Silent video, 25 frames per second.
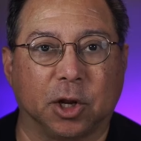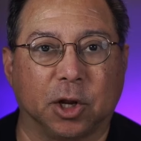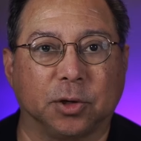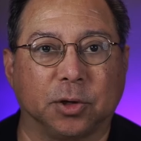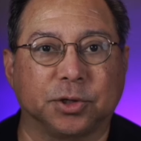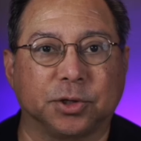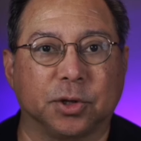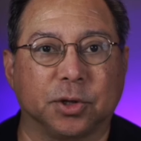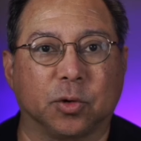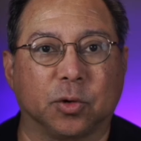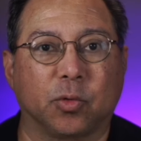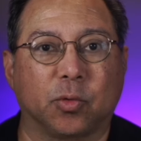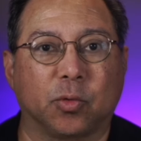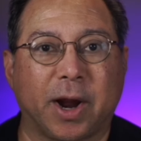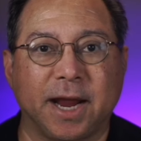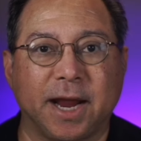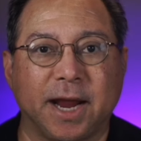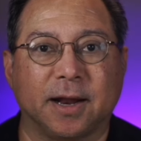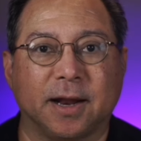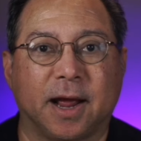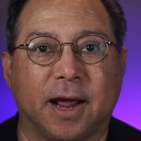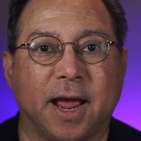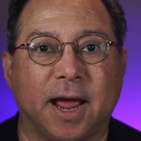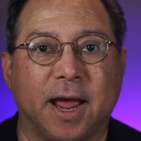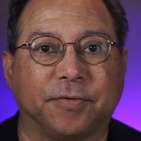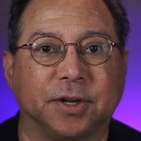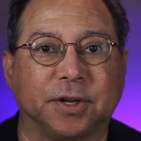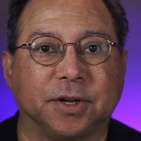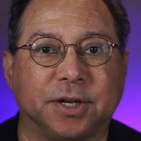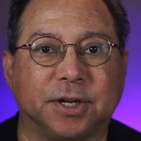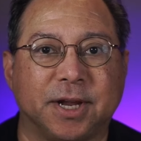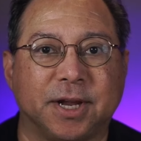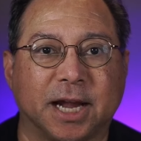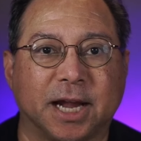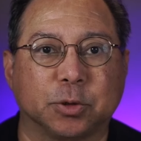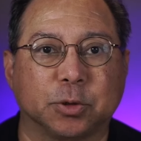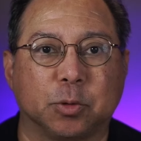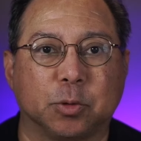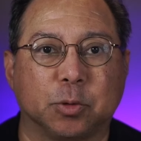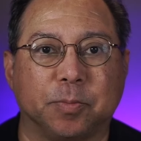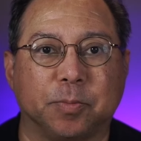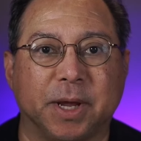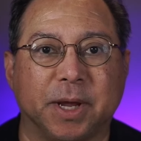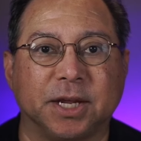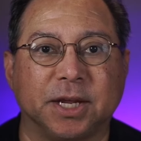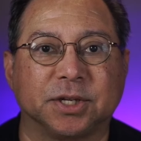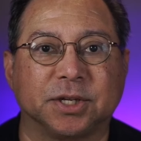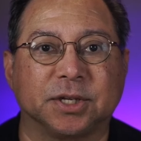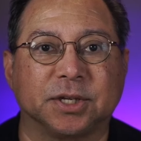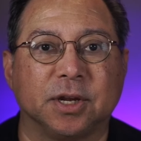To the right I have the detachable
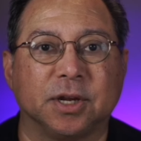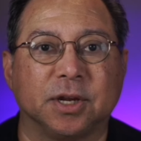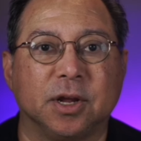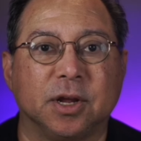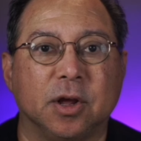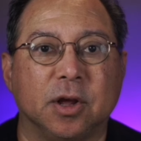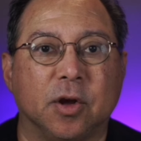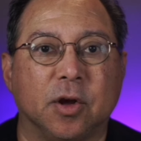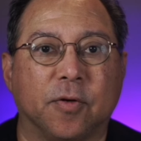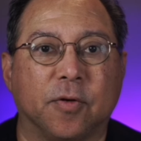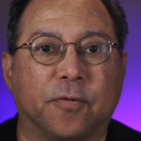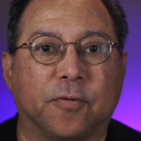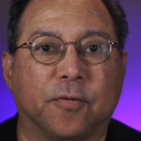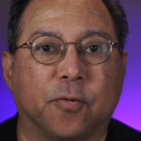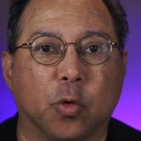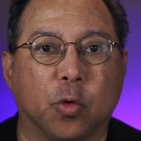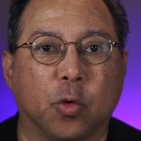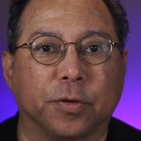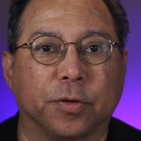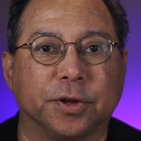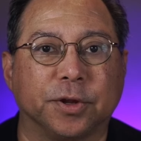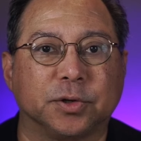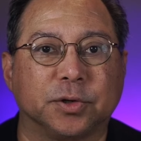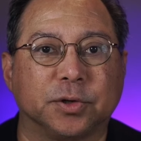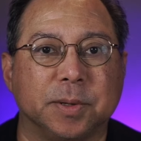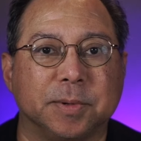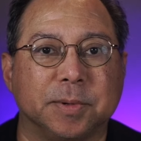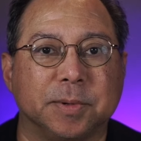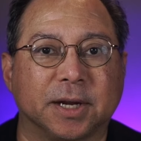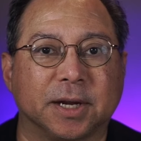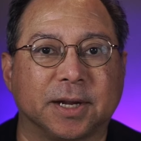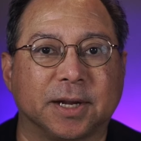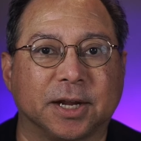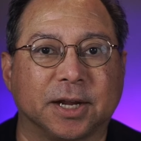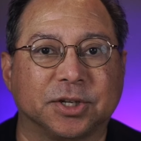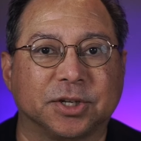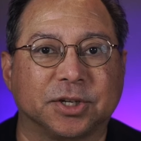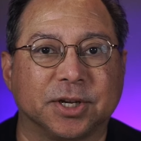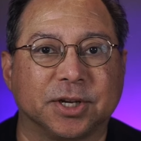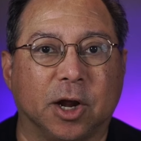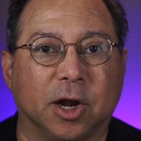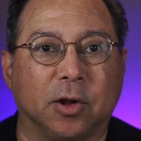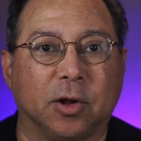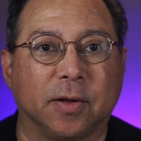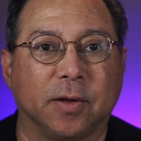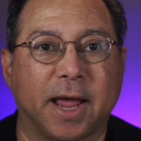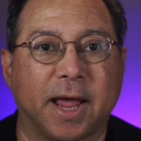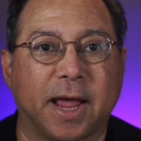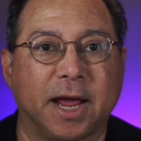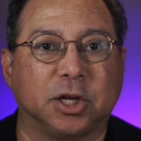base for the Stream Deck XL,
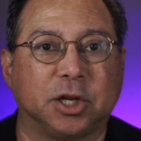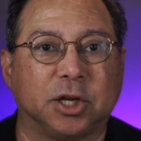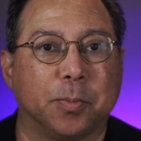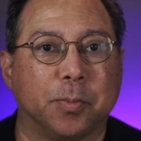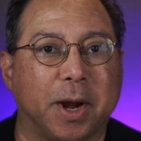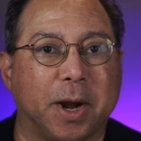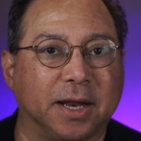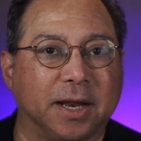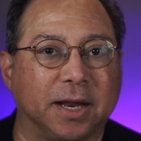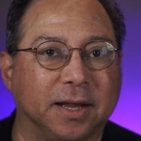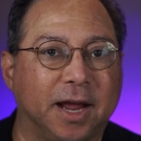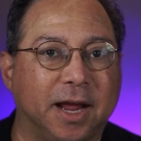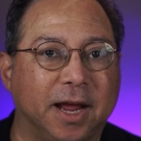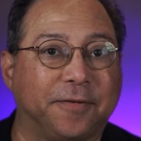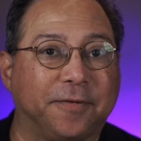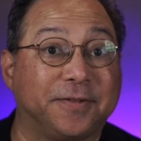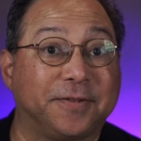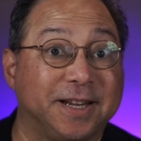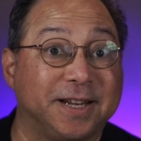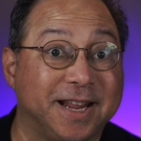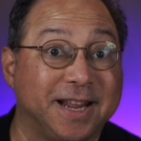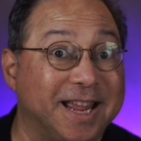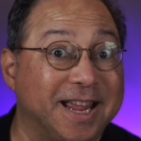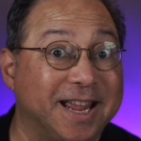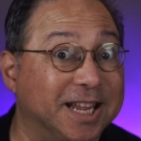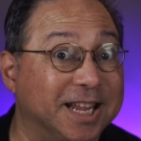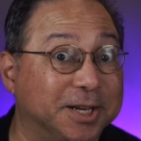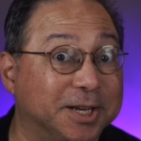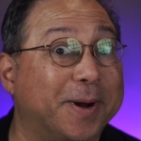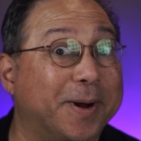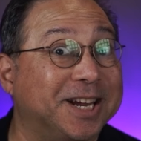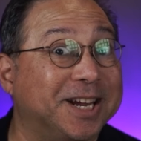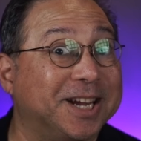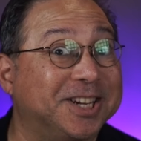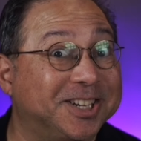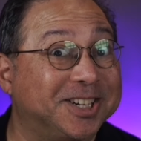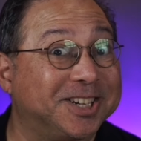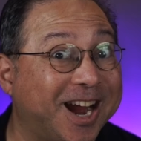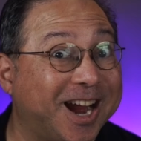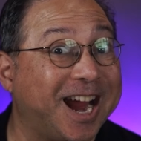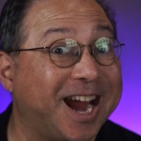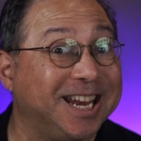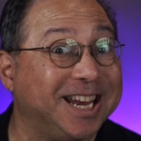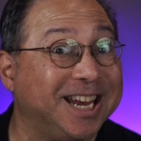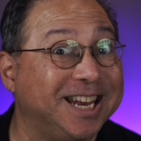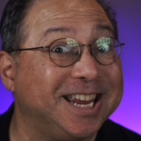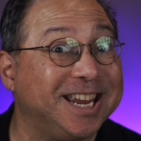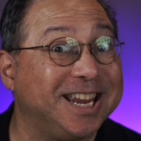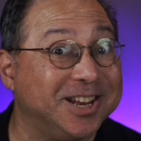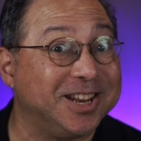and to my left is my
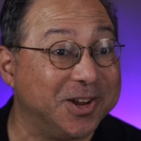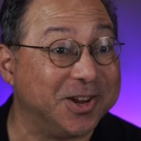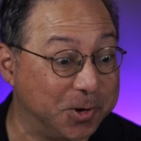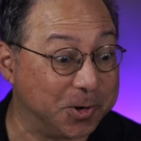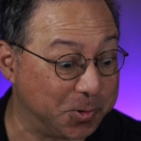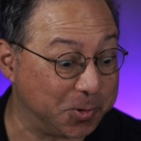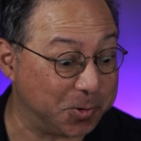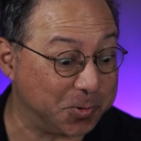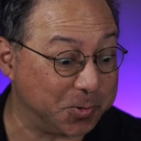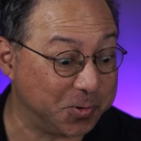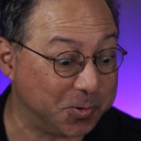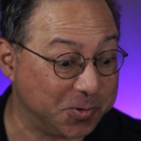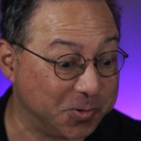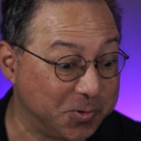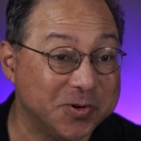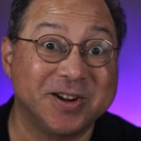shiny new